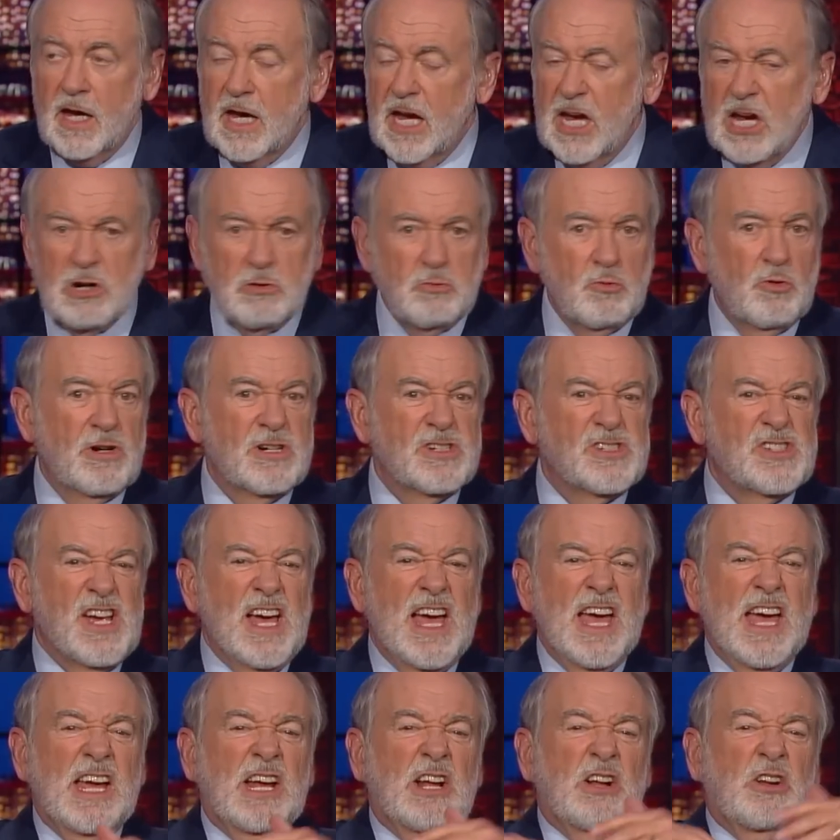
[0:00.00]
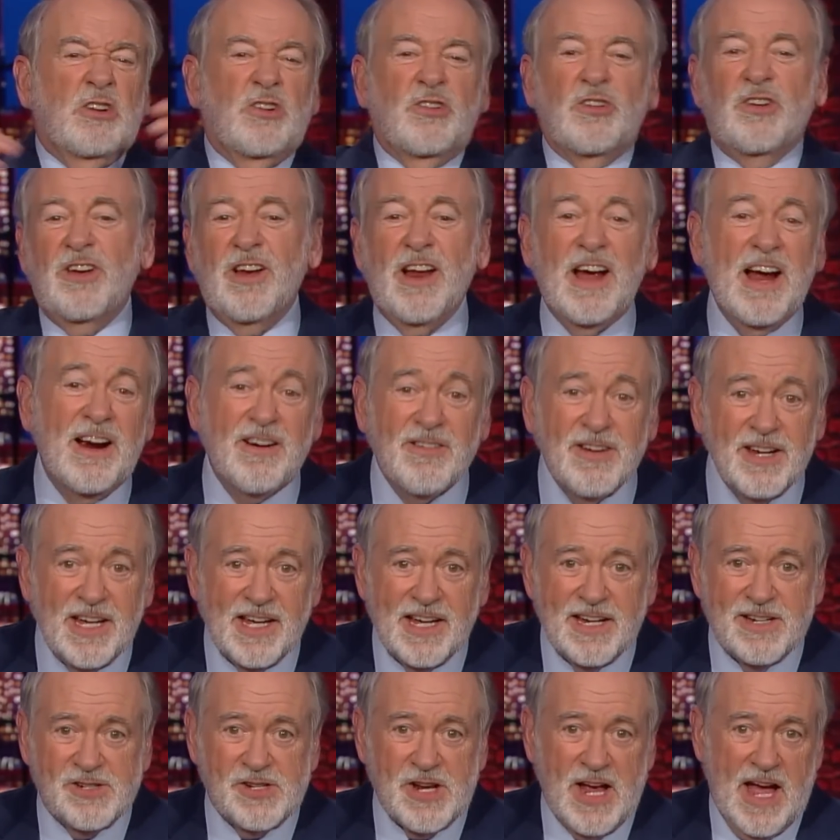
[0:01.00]
It was a
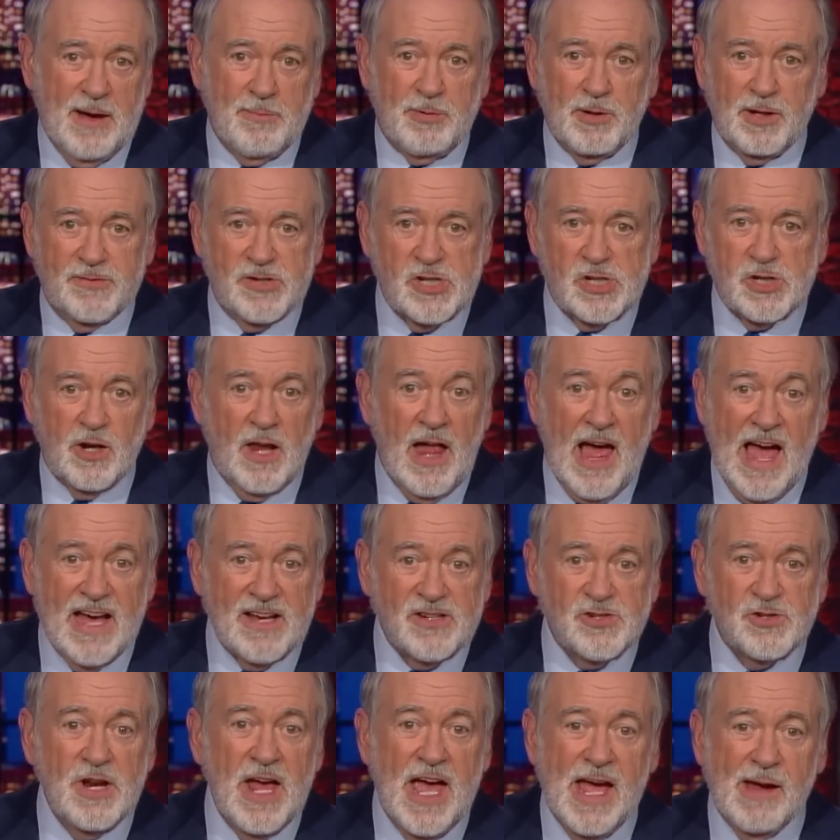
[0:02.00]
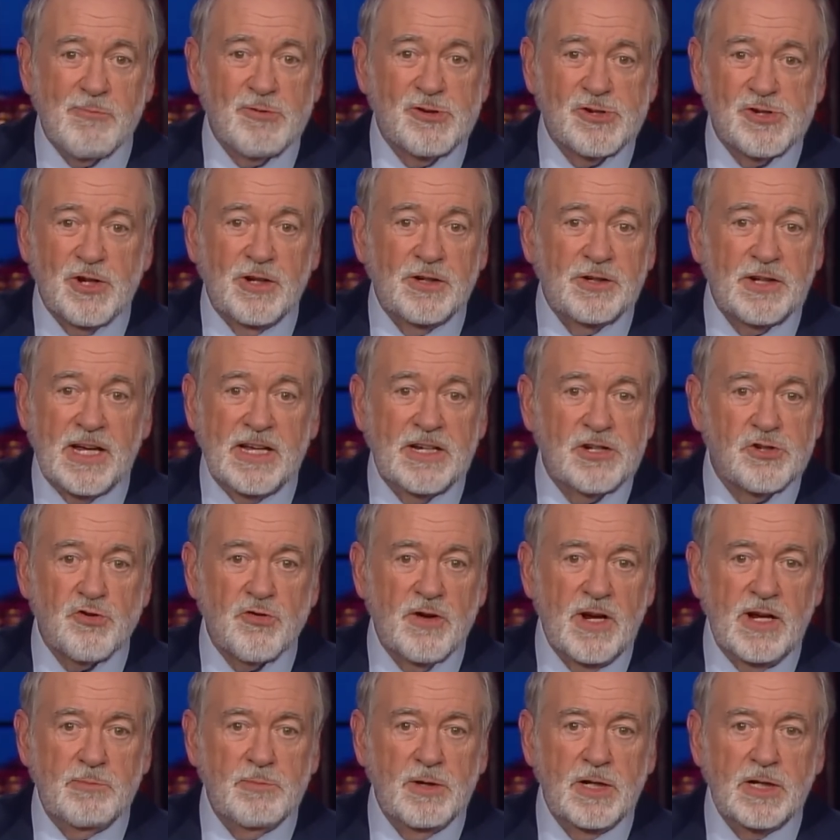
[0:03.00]
glaring example of his last name resulting in
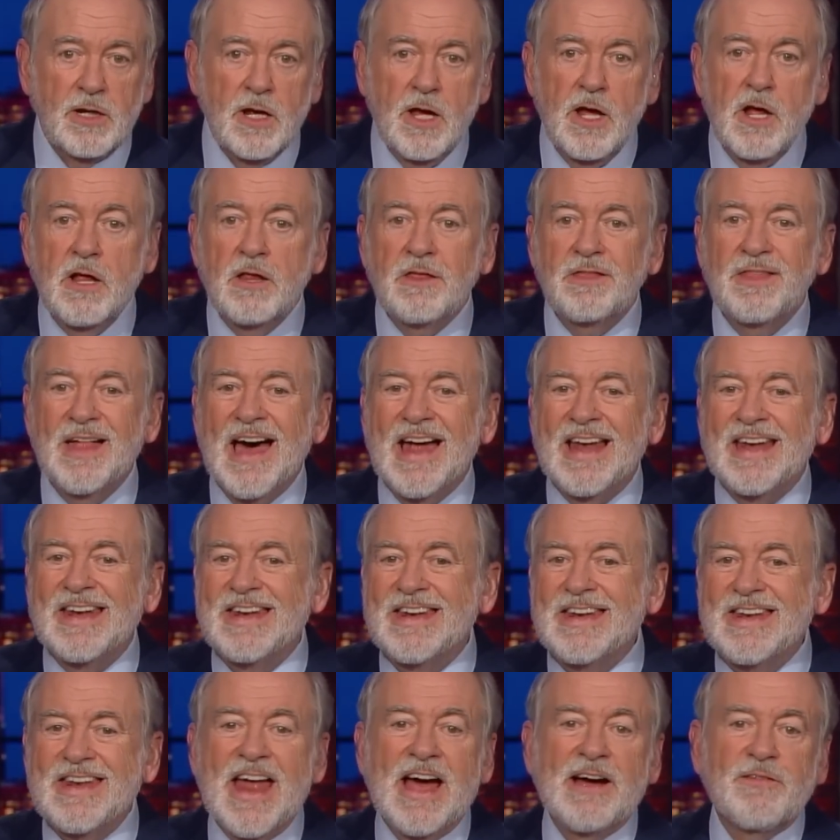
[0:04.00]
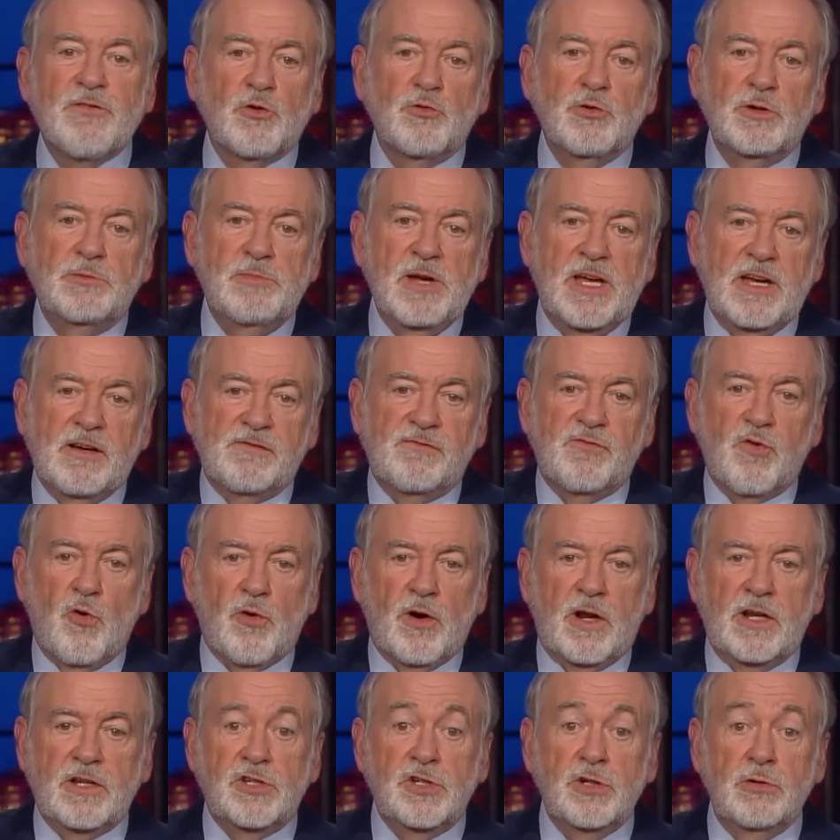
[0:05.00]
treatment that never would be
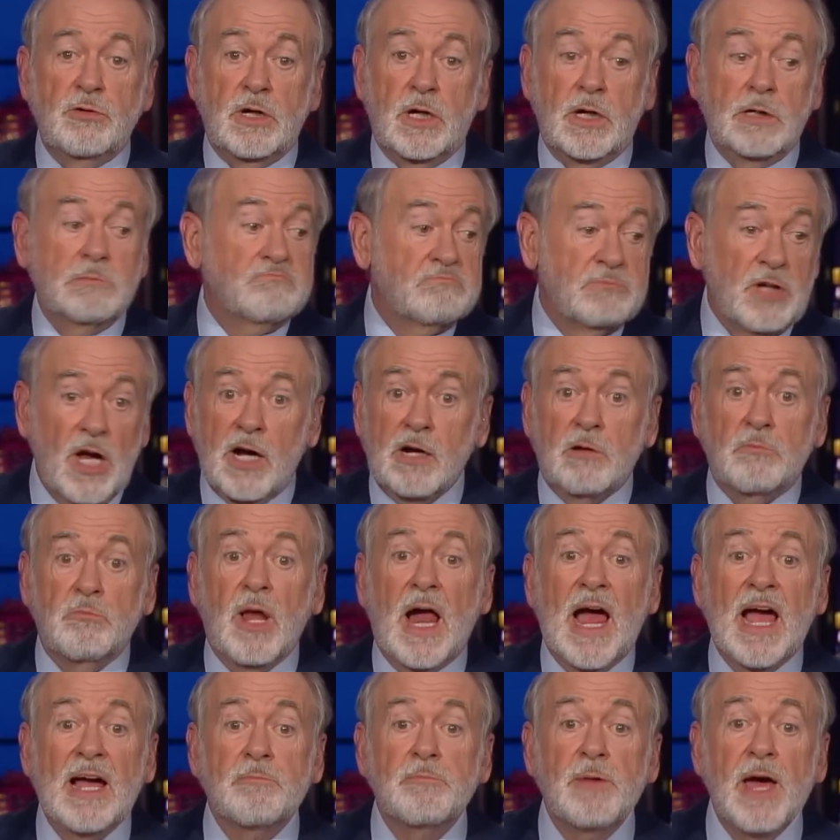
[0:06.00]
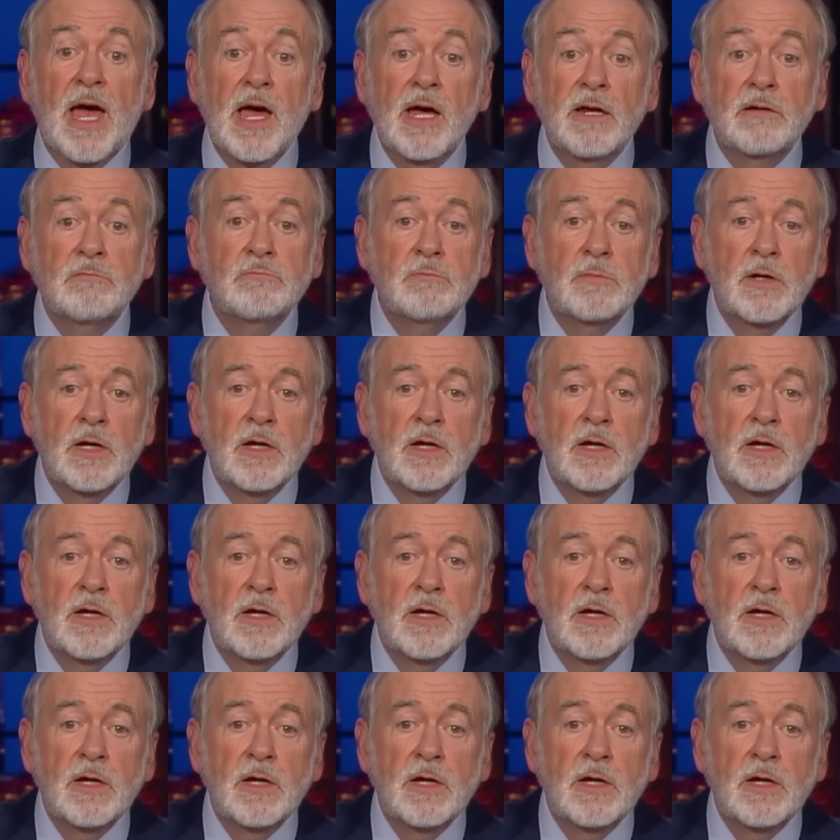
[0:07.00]
afforded to a young black man,